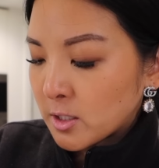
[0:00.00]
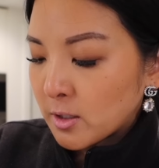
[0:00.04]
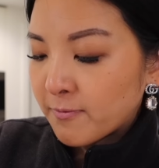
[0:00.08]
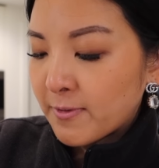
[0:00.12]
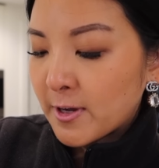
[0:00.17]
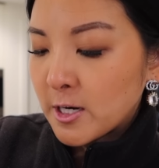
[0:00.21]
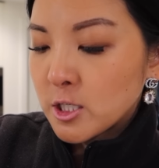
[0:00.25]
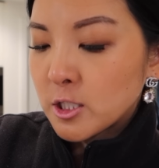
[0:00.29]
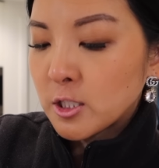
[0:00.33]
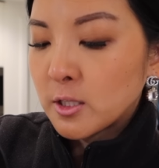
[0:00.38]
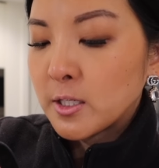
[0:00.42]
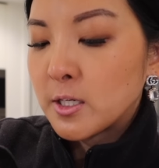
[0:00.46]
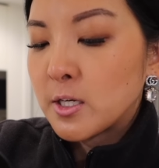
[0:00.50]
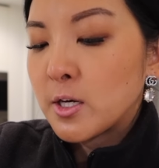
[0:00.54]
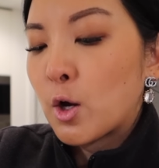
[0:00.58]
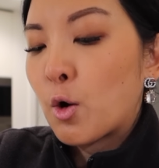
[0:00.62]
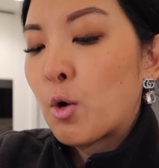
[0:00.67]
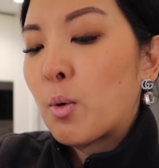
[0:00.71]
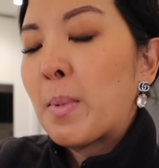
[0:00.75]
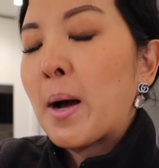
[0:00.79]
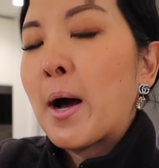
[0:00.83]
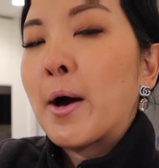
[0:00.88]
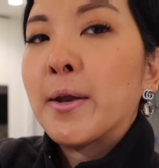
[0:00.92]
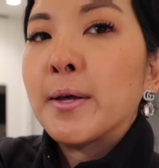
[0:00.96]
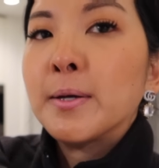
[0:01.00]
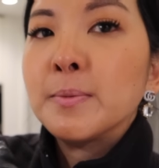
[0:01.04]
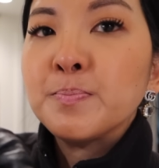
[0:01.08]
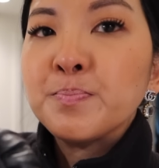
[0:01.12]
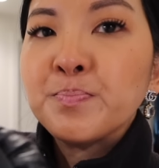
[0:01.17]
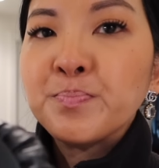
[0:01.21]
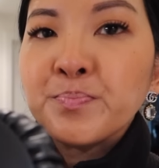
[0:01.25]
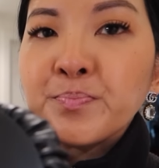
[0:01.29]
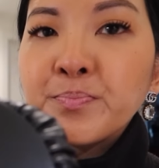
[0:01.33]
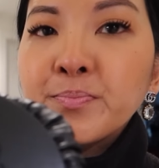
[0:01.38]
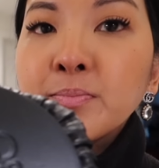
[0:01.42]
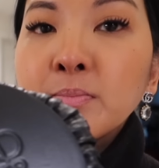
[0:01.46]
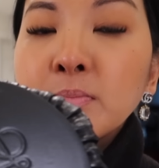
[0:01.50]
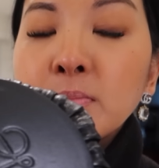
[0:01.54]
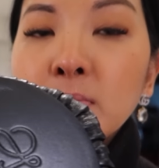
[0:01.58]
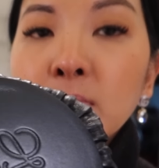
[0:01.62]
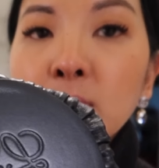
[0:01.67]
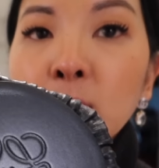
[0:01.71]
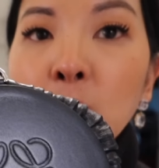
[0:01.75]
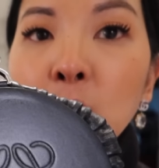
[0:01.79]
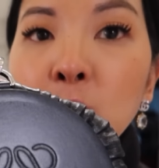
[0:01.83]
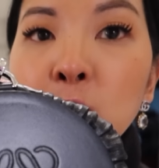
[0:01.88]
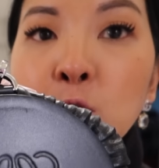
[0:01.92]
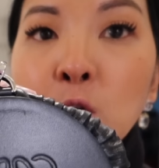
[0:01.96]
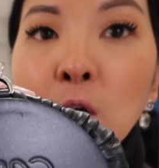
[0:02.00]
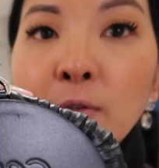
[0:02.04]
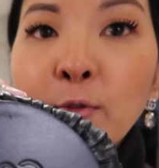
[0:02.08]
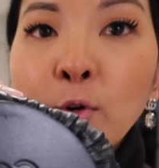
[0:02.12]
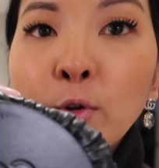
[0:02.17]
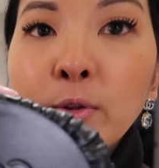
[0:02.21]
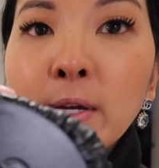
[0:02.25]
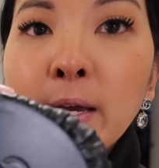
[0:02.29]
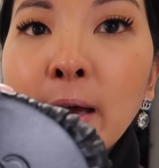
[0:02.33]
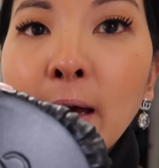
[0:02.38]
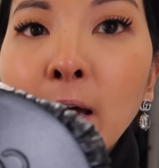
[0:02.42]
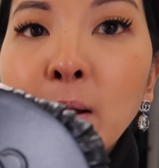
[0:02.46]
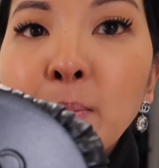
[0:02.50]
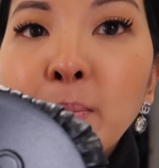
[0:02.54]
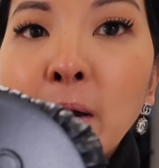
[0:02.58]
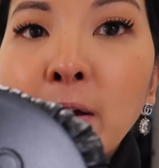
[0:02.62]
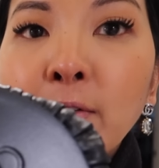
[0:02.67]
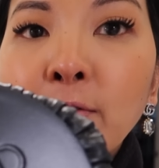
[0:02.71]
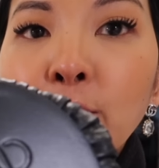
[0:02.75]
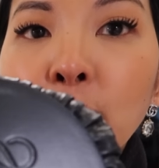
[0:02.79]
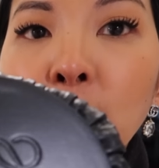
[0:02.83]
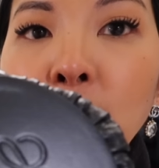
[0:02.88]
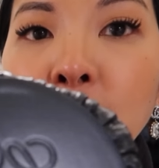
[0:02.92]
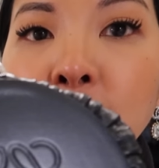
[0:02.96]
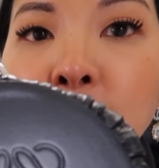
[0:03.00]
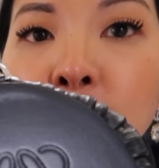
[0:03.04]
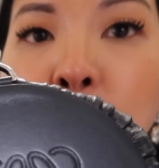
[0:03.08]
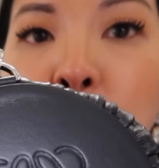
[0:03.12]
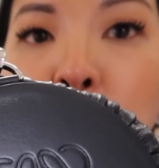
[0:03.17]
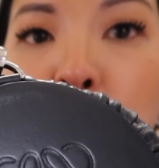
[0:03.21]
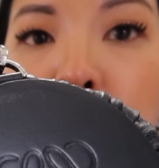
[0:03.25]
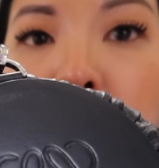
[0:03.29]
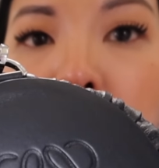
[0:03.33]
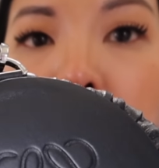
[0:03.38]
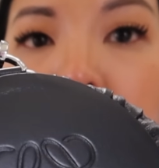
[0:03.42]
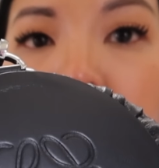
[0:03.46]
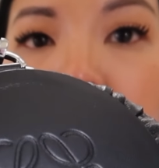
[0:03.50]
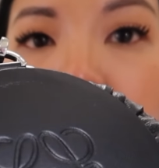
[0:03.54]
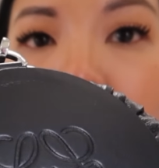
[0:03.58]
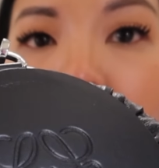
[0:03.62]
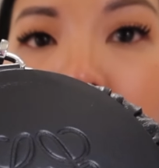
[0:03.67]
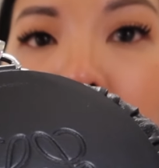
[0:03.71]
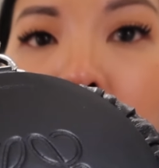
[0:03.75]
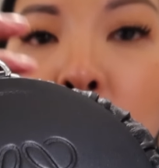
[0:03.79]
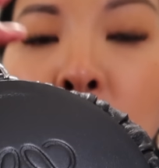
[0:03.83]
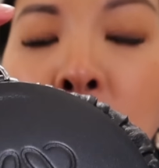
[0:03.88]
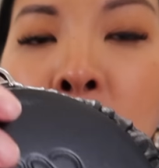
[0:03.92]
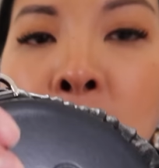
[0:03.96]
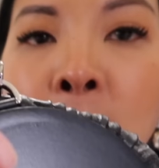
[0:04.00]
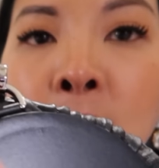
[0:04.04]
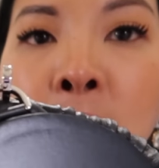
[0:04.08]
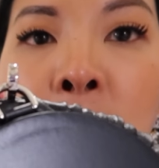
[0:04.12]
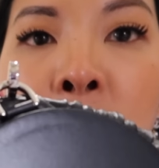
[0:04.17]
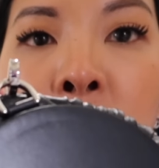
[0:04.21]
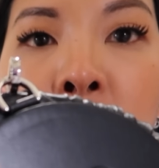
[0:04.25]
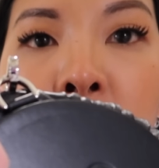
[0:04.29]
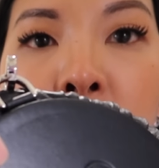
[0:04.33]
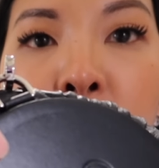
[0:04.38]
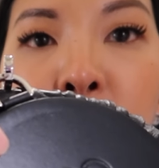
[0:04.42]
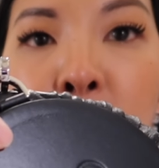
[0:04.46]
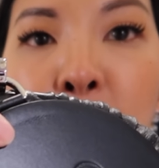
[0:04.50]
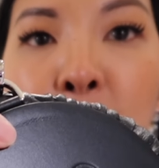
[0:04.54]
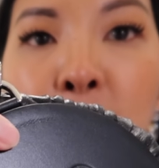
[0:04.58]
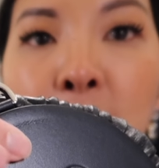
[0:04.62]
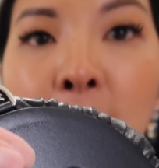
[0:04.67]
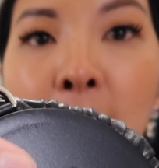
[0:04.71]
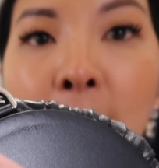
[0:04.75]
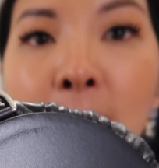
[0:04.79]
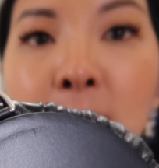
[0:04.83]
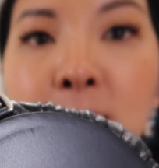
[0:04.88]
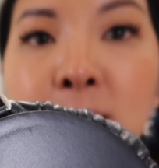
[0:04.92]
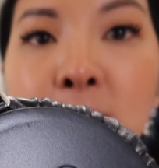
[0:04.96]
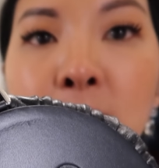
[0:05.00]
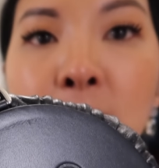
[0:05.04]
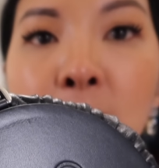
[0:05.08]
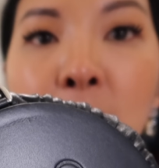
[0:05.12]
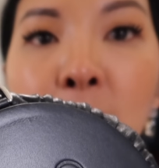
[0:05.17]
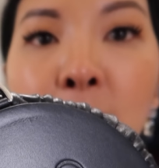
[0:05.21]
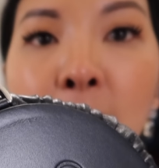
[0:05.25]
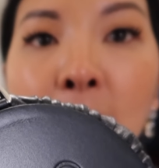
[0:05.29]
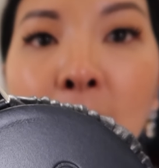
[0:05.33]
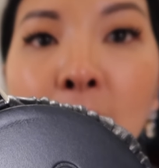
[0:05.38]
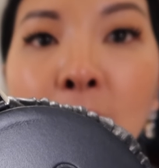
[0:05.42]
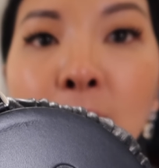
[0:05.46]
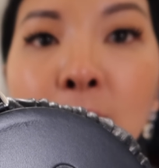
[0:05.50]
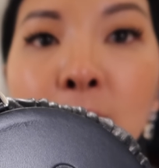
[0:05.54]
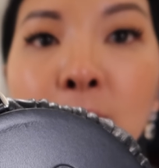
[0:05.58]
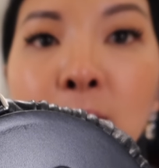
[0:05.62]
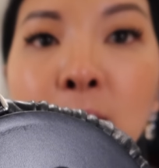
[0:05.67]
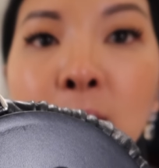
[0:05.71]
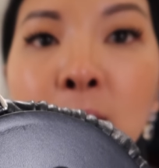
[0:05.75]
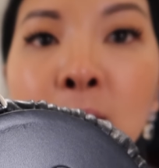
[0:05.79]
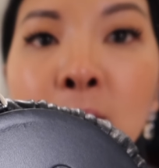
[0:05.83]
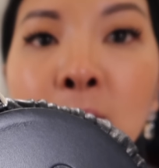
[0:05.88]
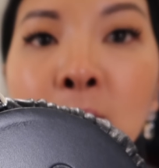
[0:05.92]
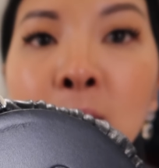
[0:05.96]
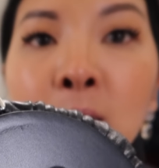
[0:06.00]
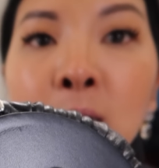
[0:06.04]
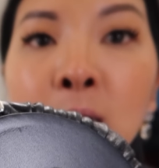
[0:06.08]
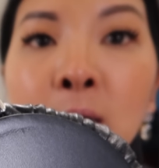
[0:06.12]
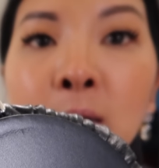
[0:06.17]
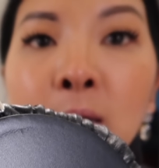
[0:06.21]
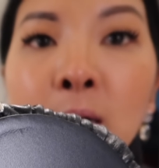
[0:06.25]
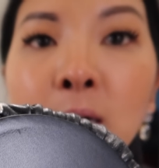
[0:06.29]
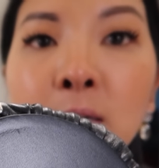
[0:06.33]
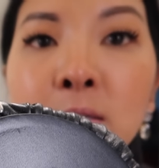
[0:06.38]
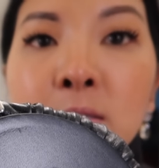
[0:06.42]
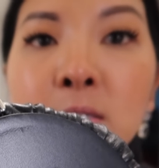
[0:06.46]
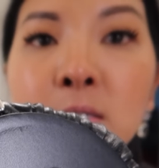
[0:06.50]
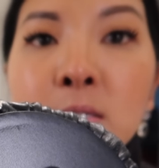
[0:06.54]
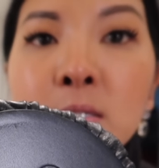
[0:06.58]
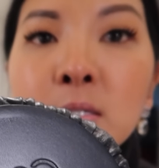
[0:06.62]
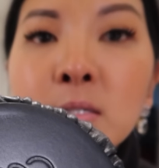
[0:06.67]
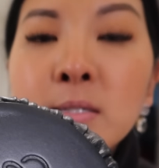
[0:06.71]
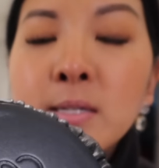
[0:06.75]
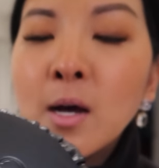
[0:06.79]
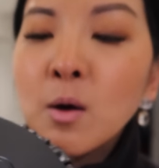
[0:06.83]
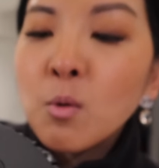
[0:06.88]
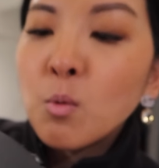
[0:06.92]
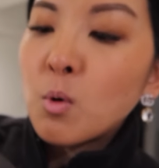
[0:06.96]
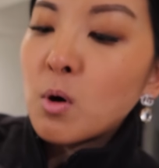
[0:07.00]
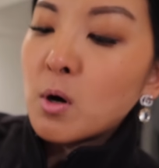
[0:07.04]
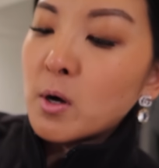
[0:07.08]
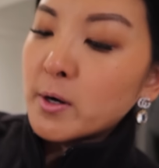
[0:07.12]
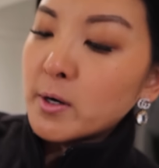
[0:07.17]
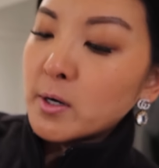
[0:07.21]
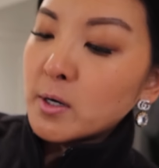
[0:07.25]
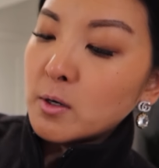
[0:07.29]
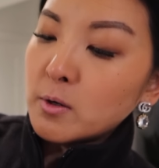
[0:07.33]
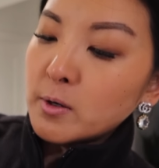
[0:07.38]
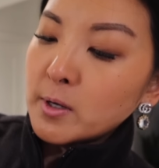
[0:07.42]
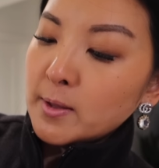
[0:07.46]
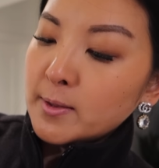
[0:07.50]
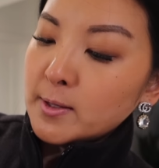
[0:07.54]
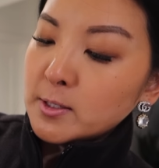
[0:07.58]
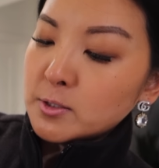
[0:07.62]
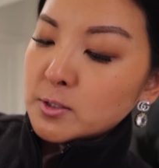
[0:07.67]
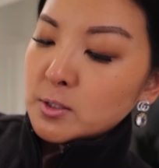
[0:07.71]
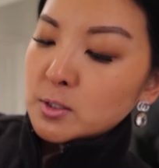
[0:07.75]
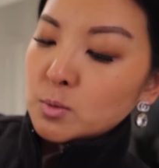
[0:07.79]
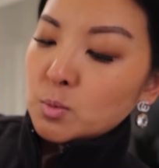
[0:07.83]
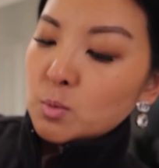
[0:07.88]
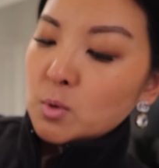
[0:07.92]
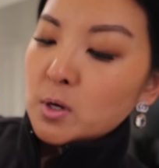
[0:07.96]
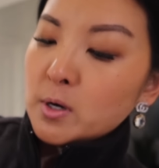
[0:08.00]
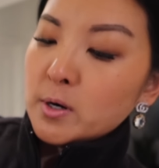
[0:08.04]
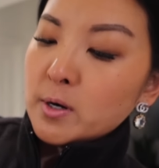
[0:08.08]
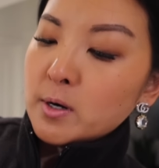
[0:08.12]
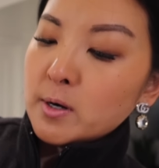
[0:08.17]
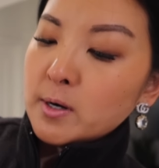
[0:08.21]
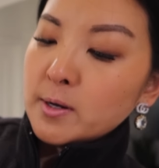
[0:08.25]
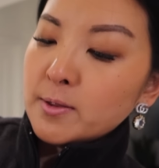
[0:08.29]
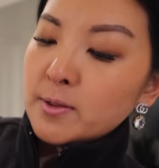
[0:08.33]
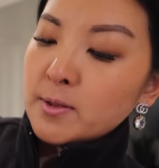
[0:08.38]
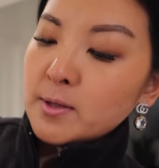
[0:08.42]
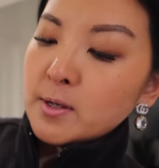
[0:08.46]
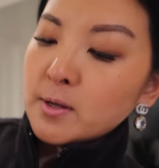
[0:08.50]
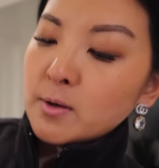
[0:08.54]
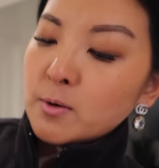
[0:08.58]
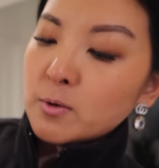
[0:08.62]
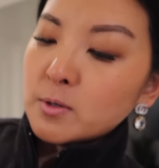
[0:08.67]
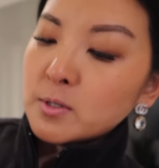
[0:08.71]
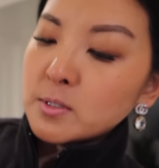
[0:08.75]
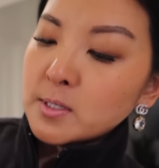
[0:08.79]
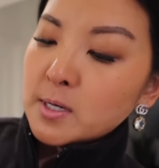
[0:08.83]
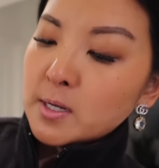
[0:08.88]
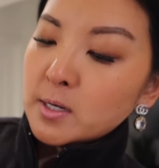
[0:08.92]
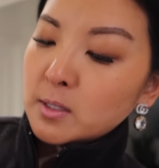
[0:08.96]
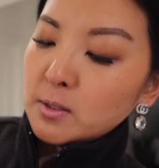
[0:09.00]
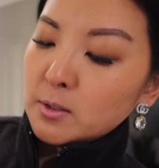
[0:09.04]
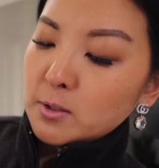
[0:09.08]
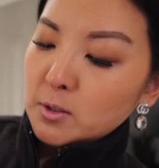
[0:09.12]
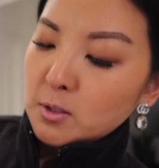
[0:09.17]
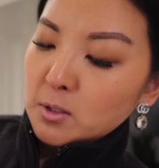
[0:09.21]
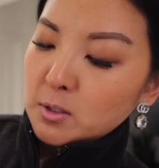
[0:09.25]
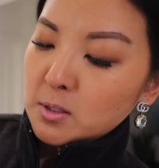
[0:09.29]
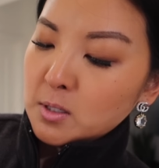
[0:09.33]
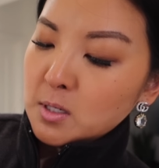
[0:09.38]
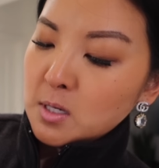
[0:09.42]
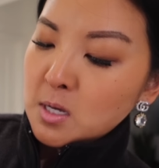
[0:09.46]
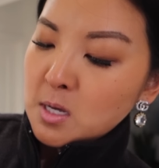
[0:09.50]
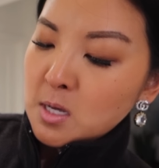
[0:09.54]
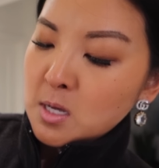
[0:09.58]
to eventually know about it. So I've only had mine for a few weeks now. Some people were asking about, is that water? Oh yeah, that's just water, I think. Or is that a little?